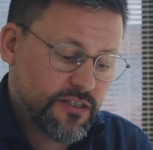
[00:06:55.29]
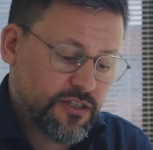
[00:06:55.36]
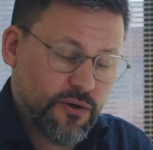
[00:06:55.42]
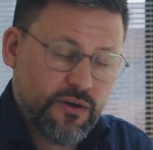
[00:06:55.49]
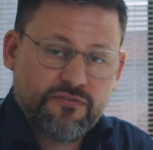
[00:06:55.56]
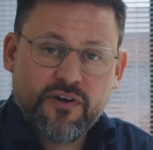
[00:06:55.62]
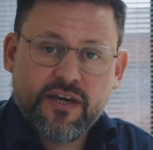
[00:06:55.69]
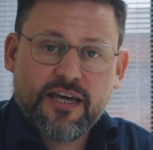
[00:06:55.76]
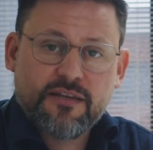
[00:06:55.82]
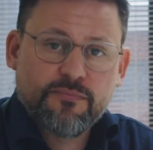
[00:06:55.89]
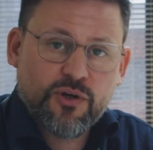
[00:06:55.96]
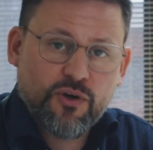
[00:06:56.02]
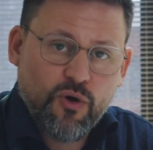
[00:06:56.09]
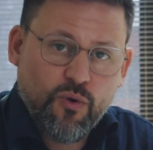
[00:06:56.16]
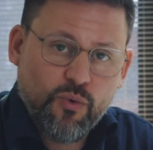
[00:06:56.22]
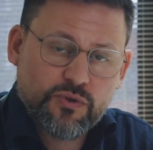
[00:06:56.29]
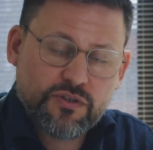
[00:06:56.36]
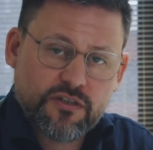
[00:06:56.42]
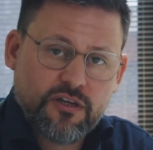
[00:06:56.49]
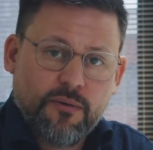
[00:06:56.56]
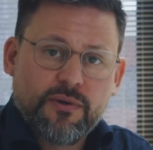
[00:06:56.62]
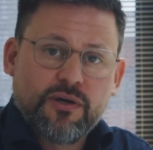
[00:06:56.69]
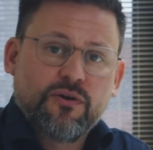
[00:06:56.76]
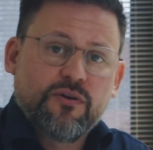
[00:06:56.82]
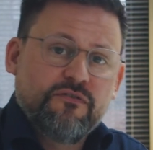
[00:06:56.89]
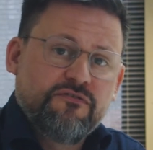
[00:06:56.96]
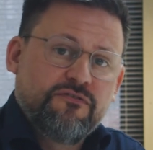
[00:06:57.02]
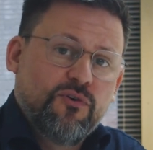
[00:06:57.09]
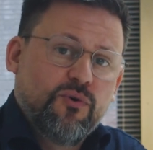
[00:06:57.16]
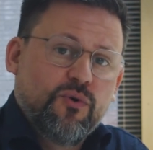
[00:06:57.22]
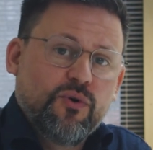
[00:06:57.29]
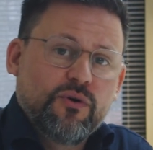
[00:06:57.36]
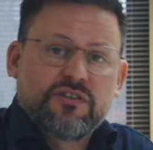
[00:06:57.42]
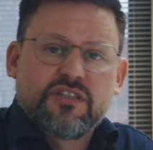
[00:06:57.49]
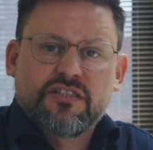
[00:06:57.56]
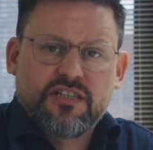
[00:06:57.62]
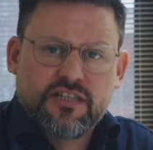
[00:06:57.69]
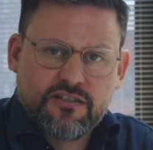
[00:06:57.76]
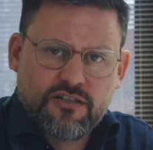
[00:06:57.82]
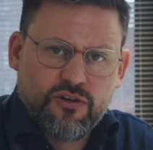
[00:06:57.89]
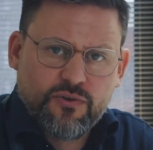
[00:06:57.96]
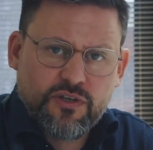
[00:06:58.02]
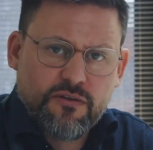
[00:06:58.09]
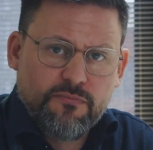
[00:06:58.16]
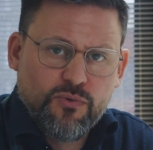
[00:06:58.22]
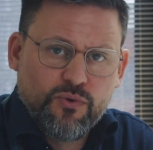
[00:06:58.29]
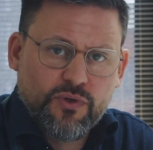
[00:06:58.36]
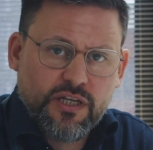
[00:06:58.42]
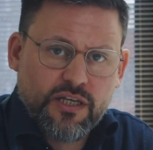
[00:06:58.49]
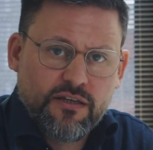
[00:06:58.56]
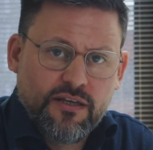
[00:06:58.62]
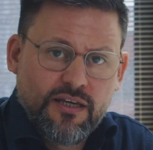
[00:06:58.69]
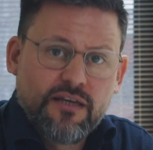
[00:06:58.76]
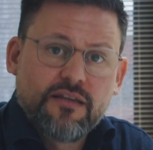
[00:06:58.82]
So if I had my hot water coming on at 4 to 6 o'clock in the morning,